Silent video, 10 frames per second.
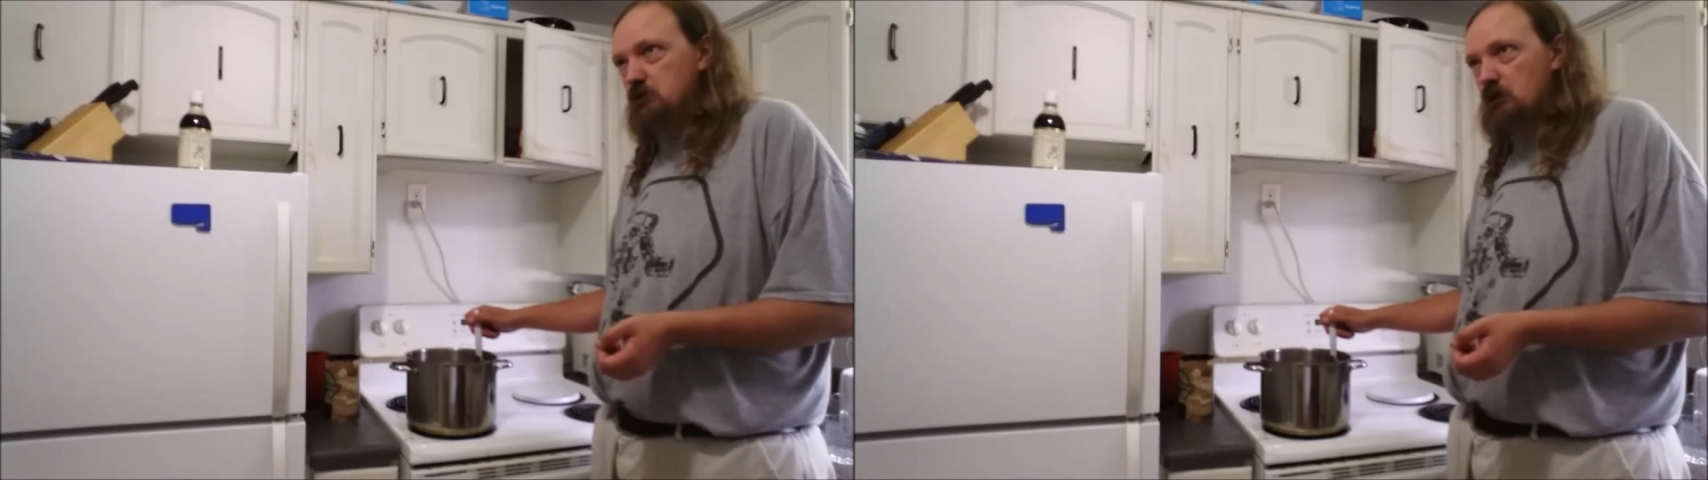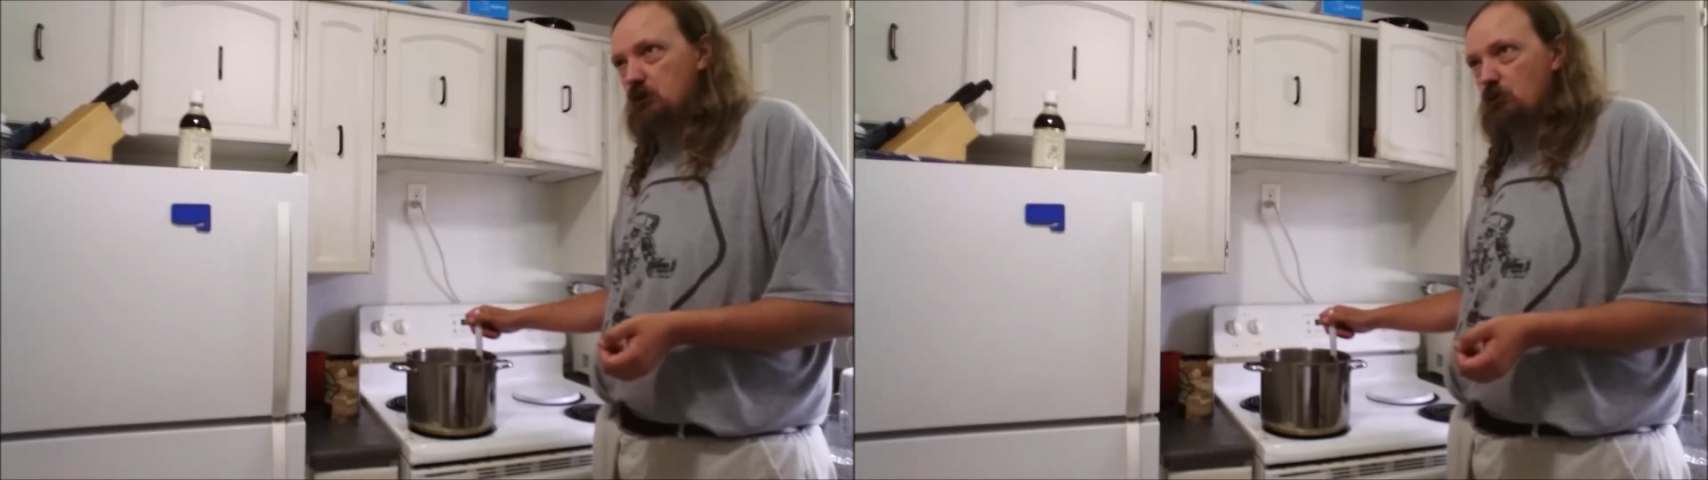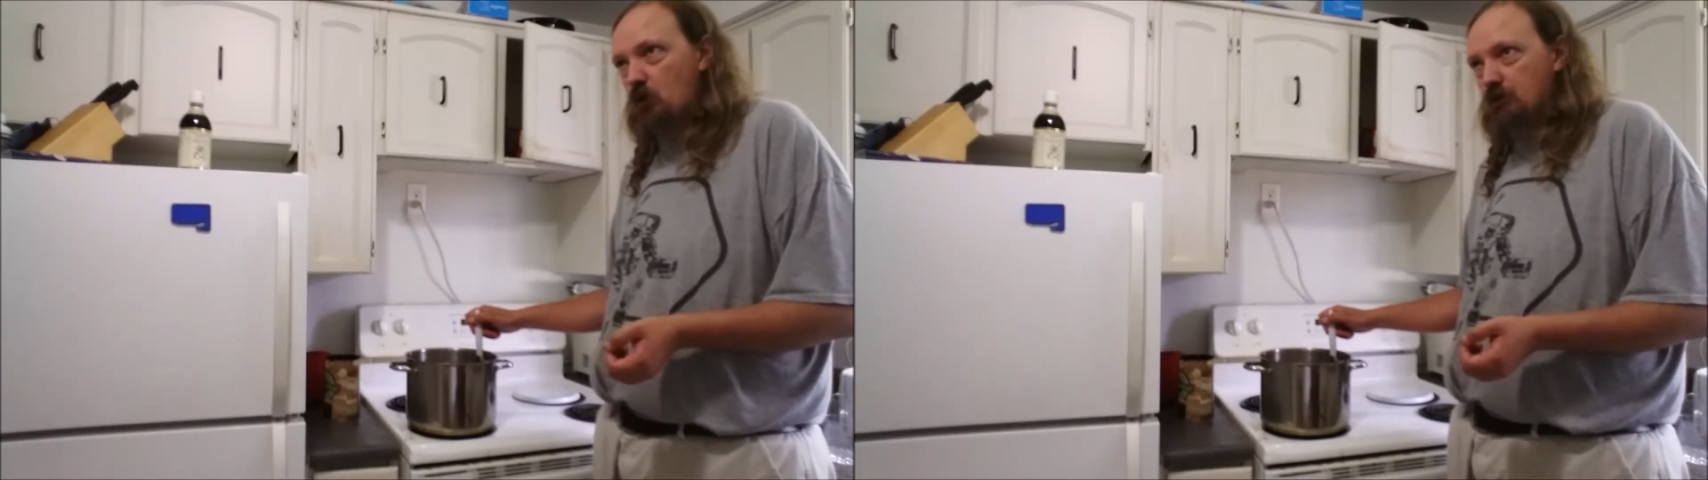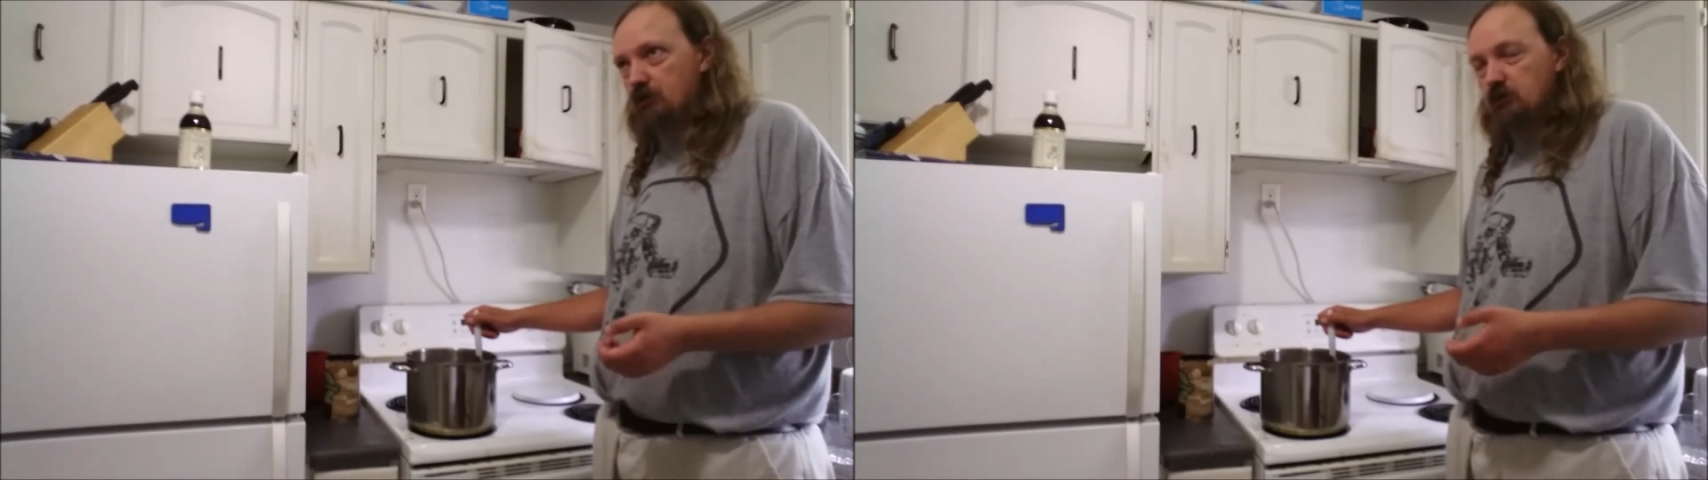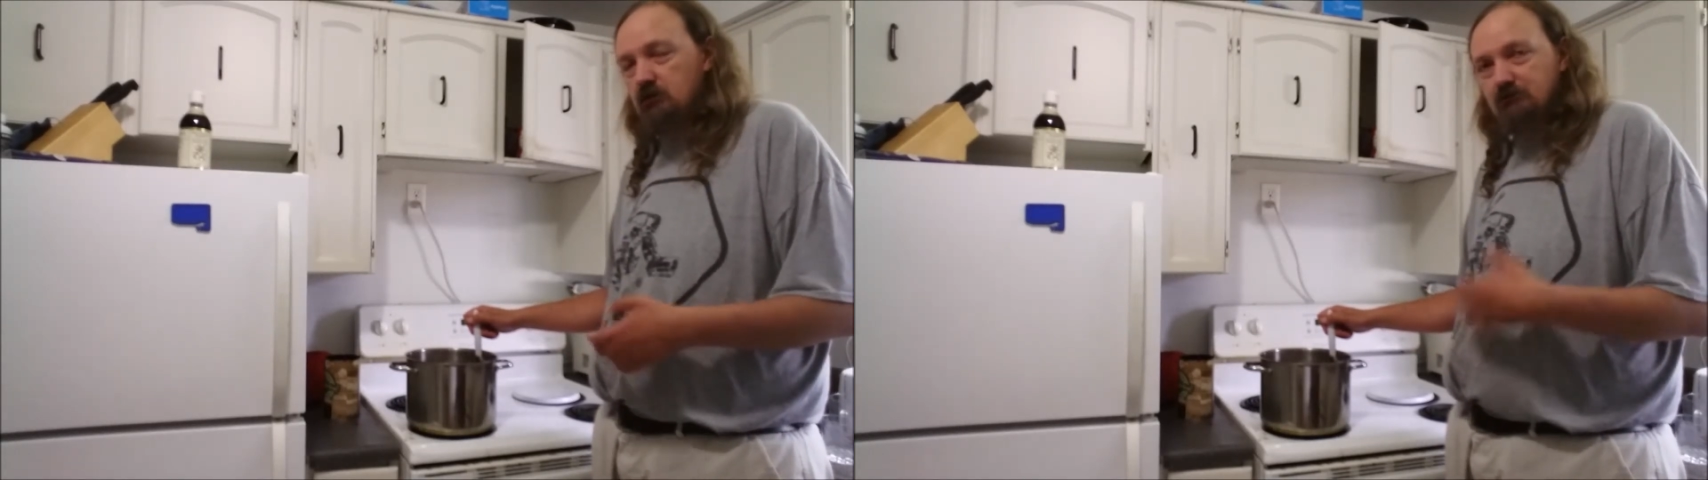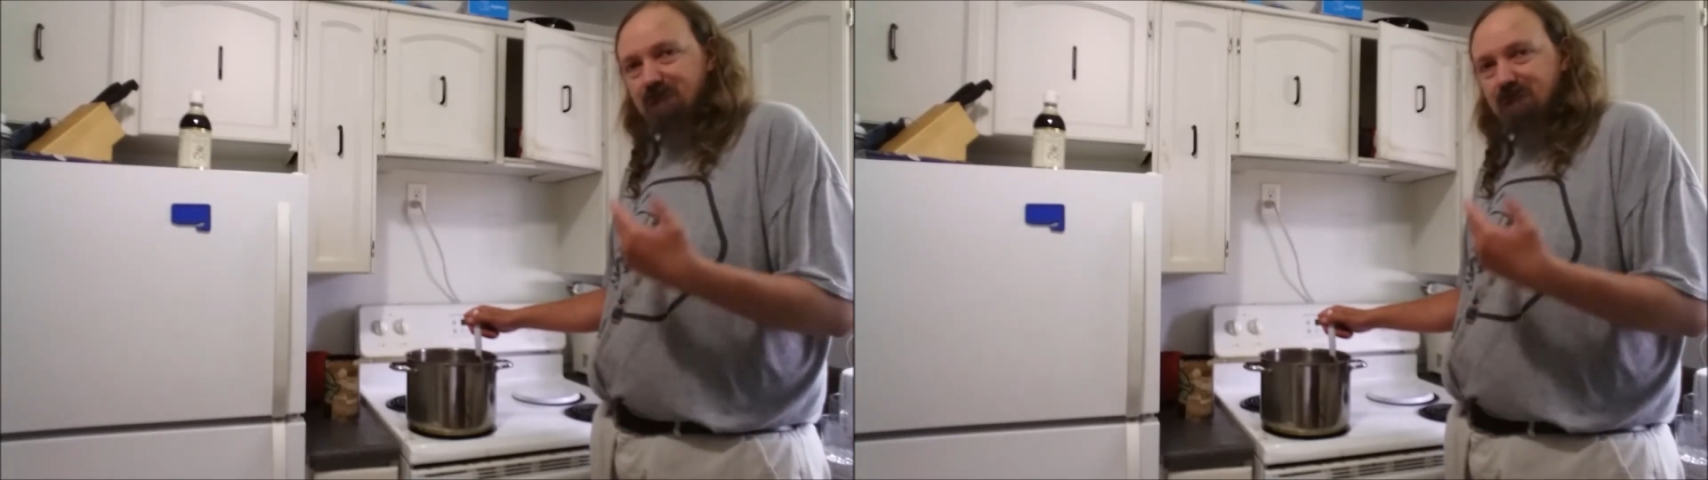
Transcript: water,